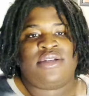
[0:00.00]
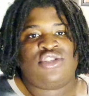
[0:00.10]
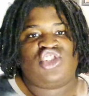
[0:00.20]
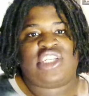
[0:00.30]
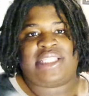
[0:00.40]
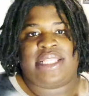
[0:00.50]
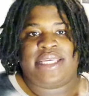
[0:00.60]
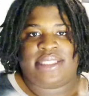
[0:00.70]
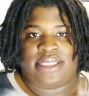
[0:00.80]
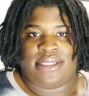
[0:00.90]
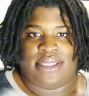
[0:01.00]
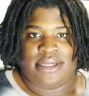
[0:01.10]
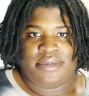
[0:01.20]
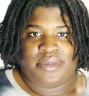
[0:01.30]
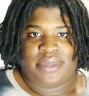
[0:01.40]
Just listen to
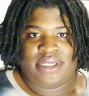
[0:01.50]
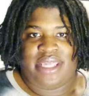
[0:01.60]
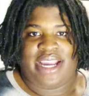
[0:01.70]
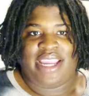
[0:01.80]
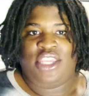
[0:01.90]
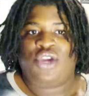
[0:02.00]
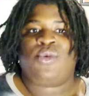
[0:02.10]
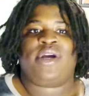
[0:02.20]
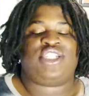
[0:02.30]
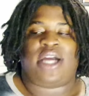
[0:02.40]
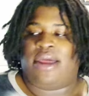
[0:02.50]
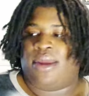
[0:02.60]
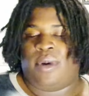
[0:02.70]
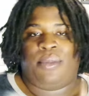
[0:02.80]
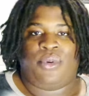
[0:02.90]
them. Like, you were a child
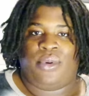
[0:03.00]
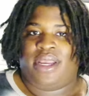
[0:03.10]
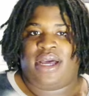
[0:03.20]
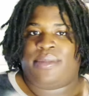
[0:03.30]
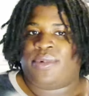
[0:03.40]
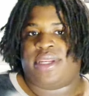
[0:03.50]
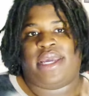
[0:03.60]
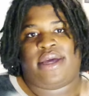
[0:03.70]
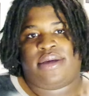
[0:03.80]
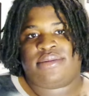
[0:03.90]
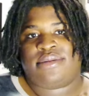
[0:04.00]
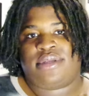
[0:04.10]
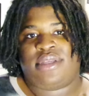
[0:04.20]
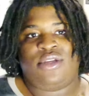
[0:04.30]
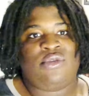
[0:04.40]
at one point. Come on now.
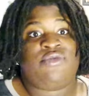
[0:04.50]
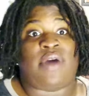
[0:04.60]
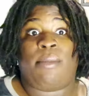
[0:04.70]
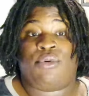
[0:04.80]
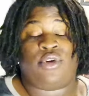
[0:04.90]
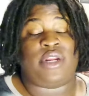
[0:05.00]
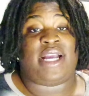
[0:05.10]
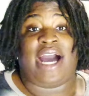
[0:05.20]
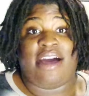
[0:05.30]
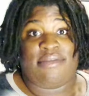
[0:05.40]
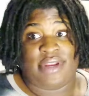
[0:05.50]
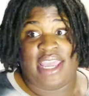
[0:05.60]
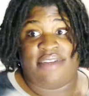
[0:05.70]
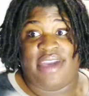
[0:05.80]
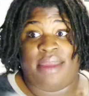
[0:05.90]
I'm pretty confident,
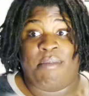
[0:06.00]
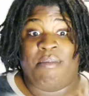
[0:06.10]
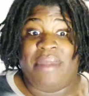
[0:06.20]
have had